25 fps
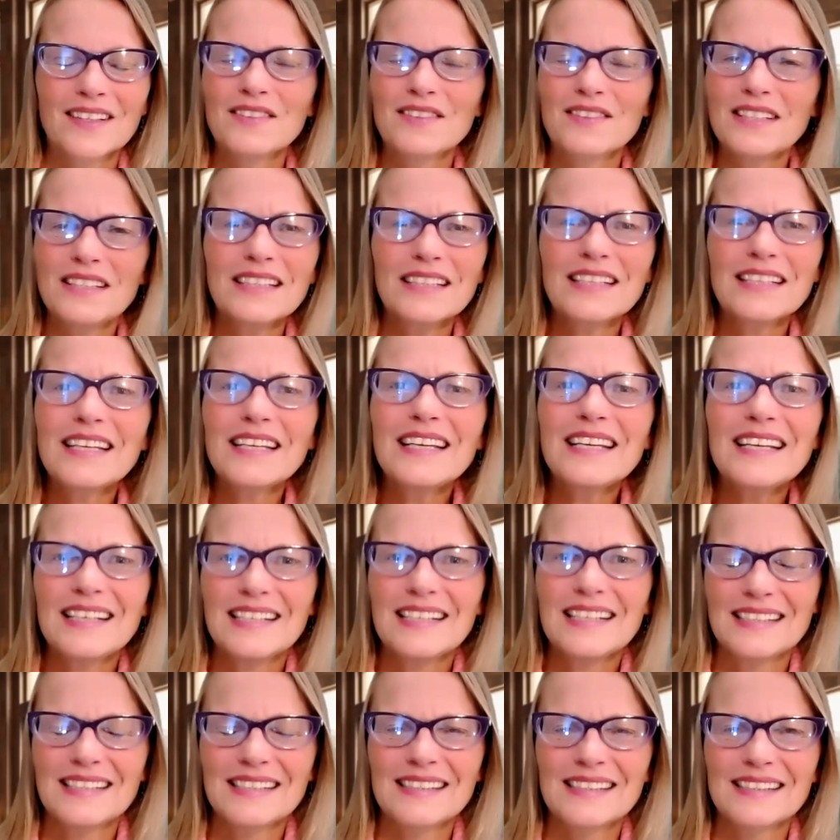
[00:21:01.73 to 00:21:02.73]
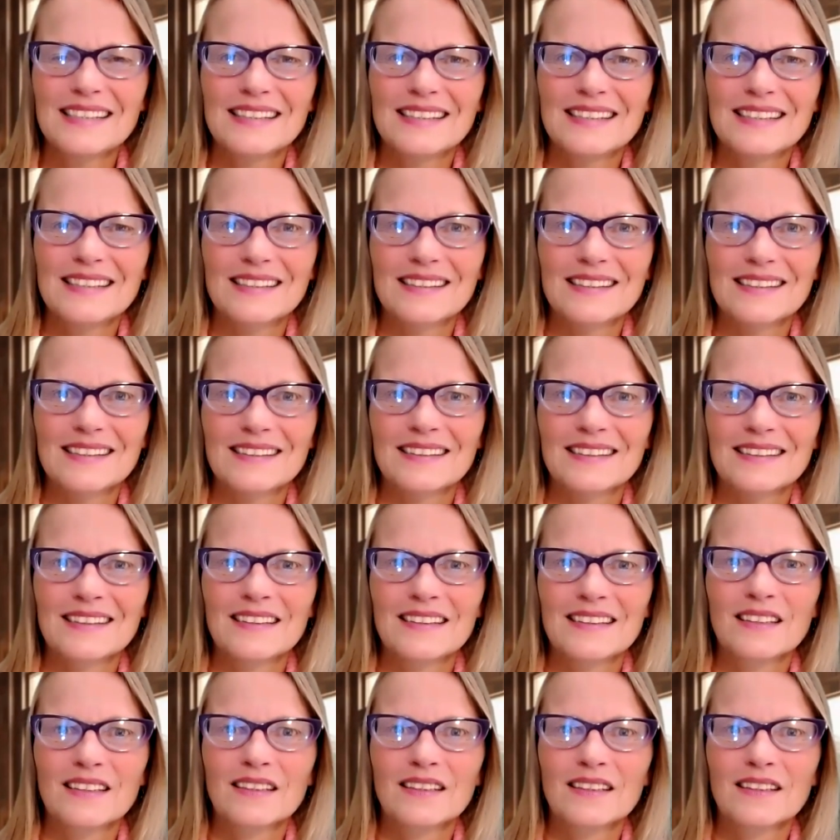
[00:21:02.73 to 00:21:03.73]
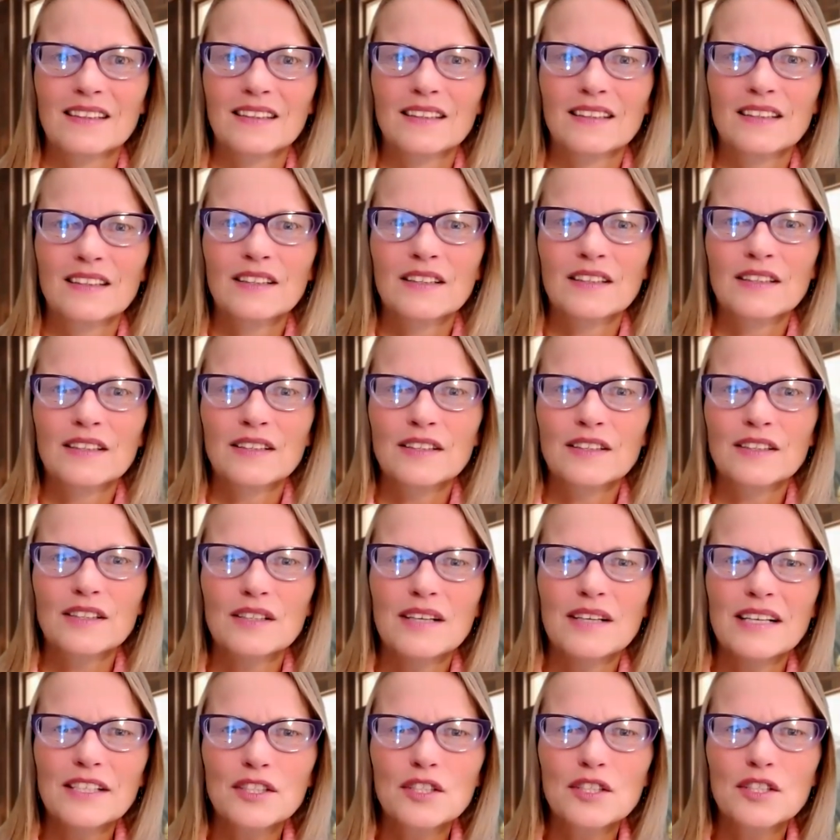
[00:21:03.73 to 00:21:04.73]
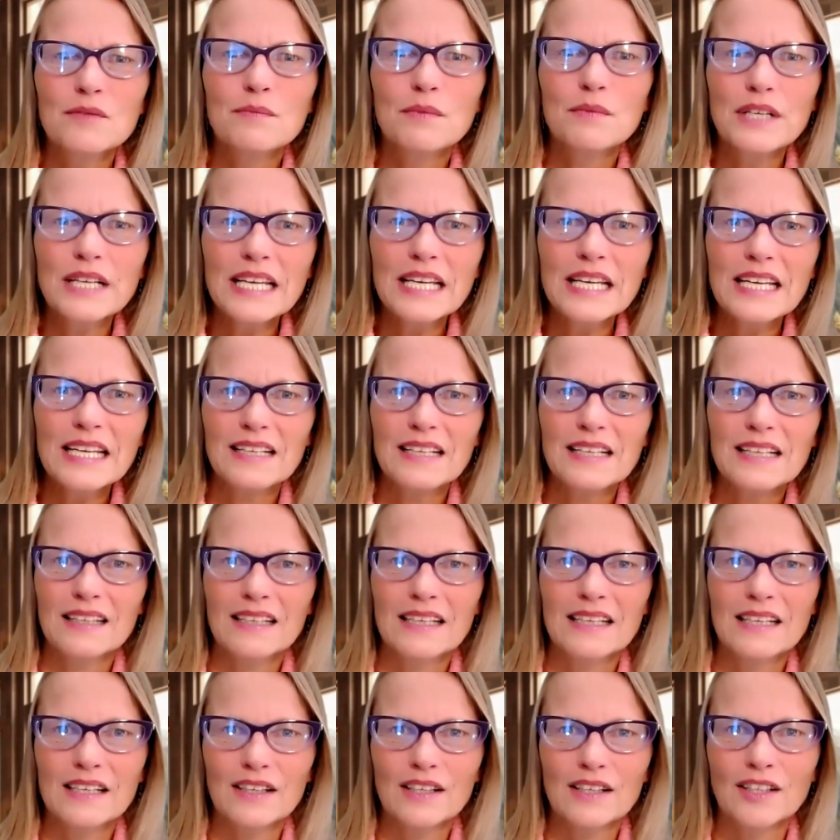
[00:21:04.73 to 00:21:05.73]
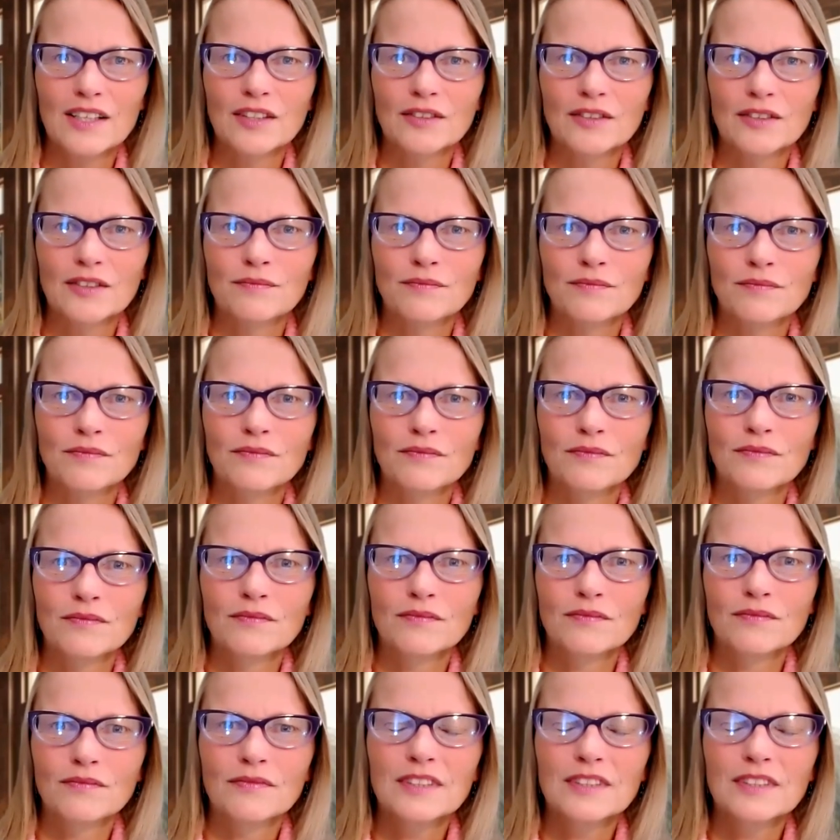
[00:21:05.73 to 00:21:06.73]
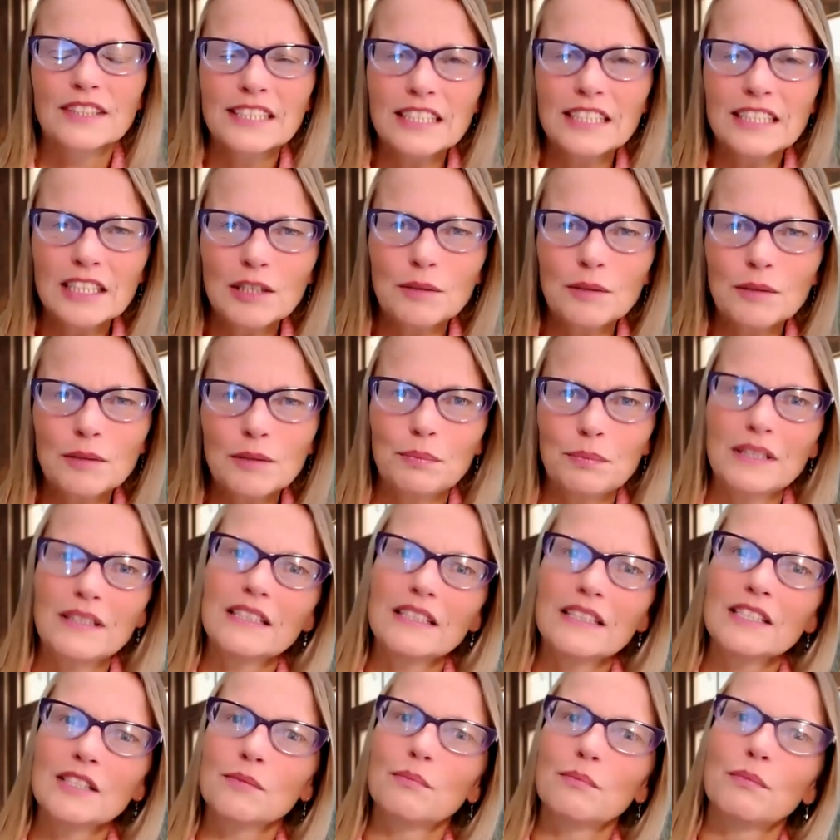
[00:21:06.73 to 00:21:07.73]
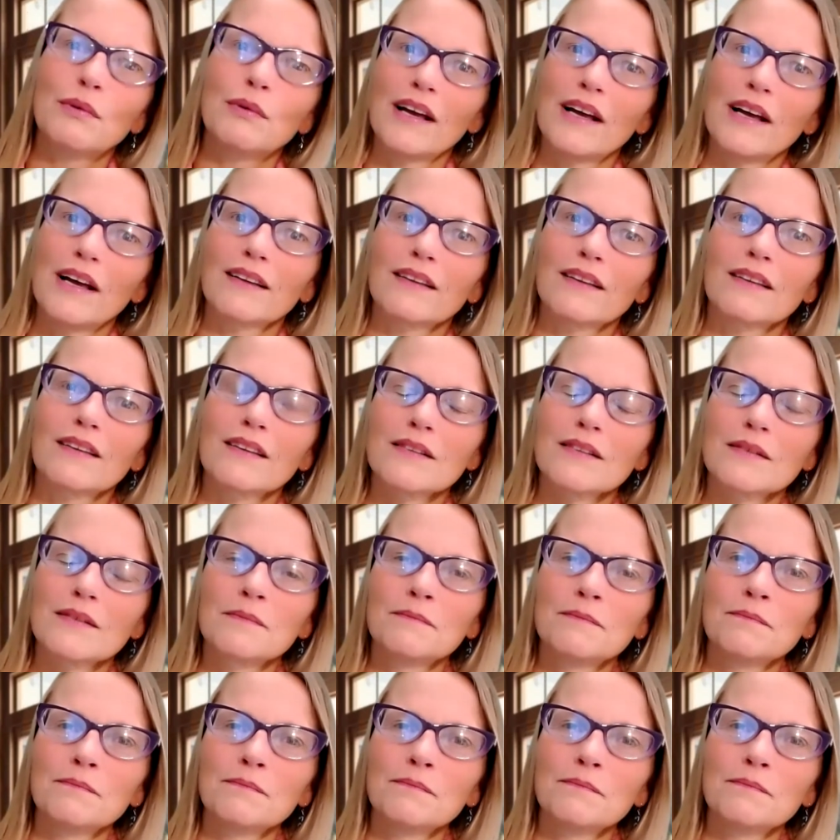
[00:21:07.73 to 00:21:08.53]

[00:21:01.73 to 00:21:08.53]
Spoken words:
with ease. So as you breathe here, deepen this breath.